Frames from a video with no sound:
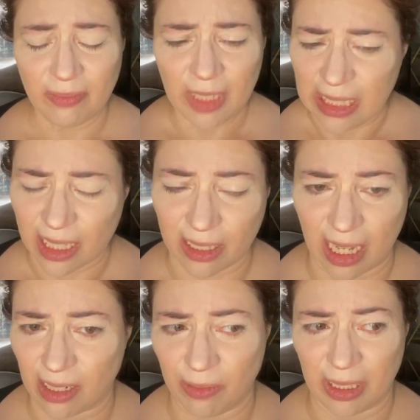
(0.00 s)
get
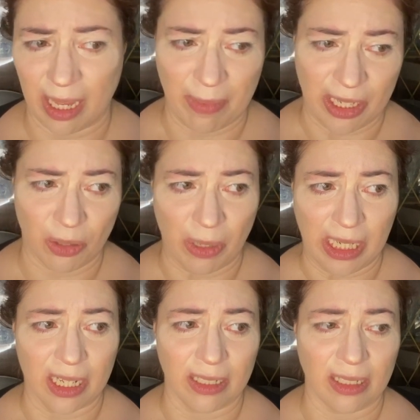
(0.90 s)
together with like my 20
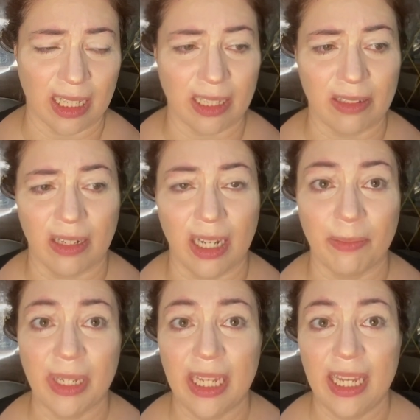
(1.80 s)
cousins at the time
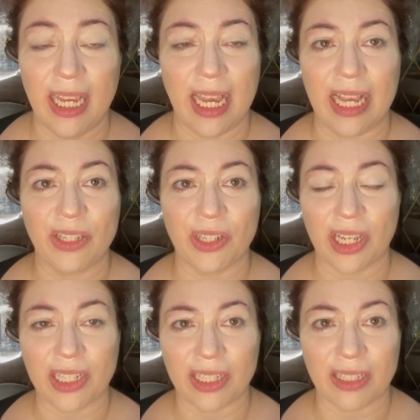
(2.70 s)
and
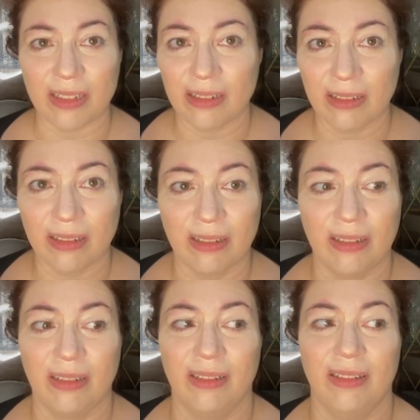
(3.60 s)
just
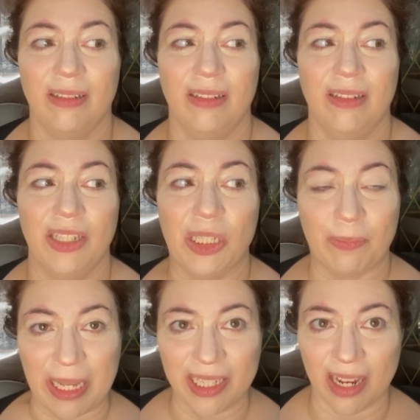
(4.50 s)

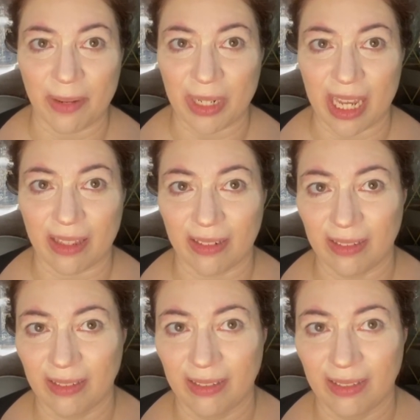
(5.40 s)
spend time together,
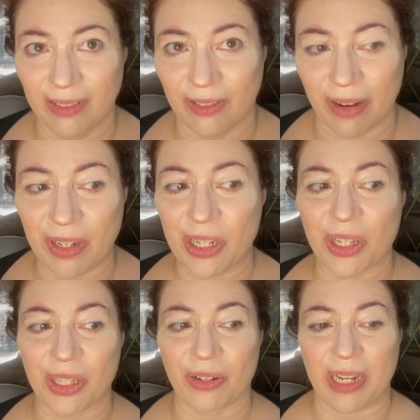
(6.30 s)
driving each
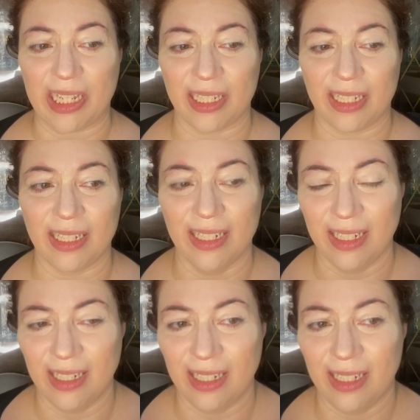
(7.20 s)
other crazy
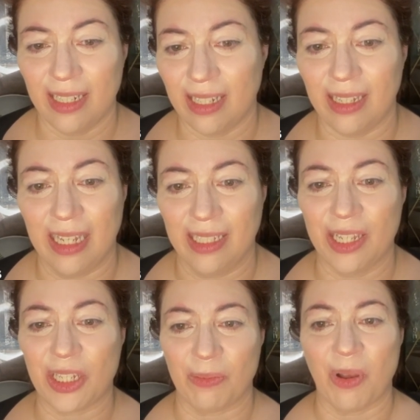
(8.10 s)
in
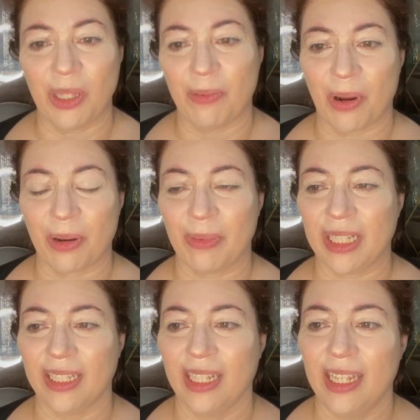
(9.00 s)
this small
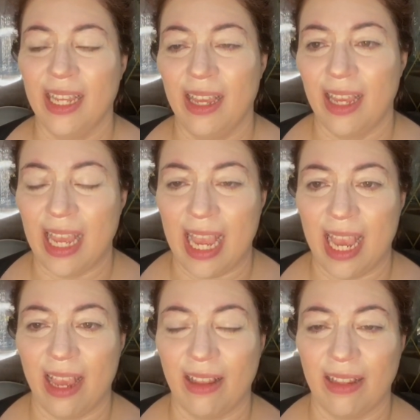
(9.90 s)
apartment,
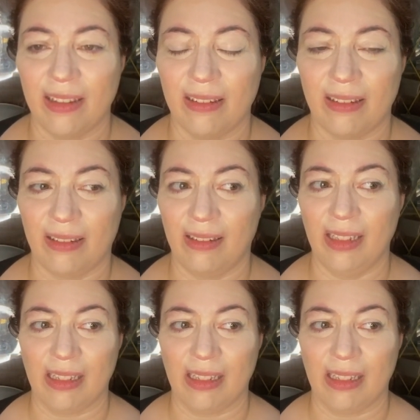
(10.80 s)
and you know,